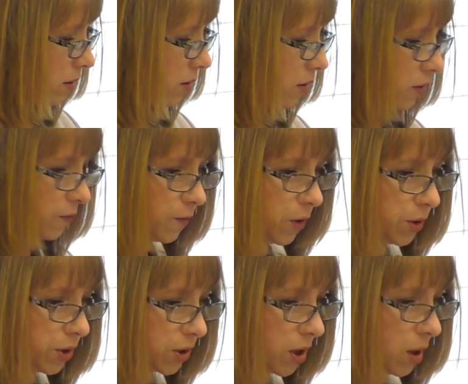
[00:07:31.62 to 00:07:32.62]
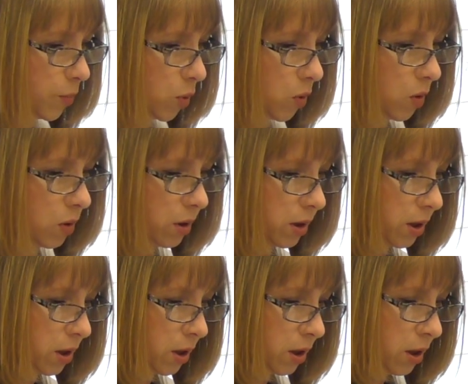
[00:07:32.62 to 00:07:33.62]
the first couple,
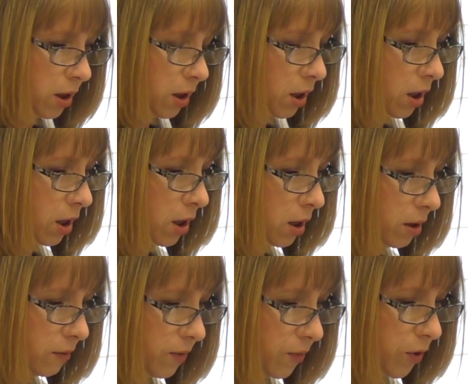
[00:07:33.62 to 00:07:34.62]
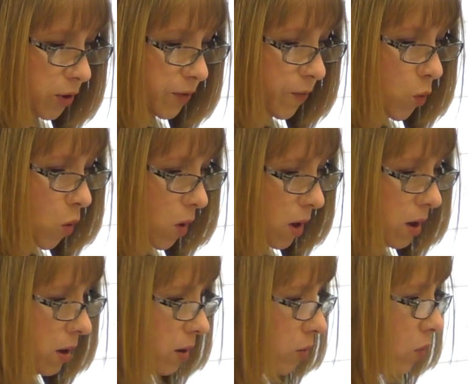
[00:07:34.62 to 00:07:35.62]
uh, the first
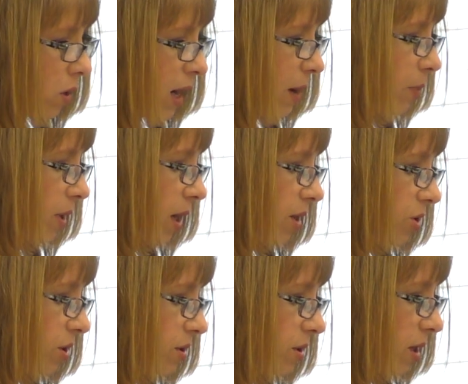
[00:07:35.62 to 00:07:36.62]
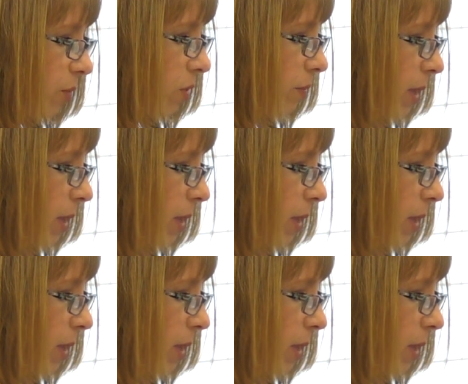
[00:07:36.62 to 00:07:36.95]
four were applications that were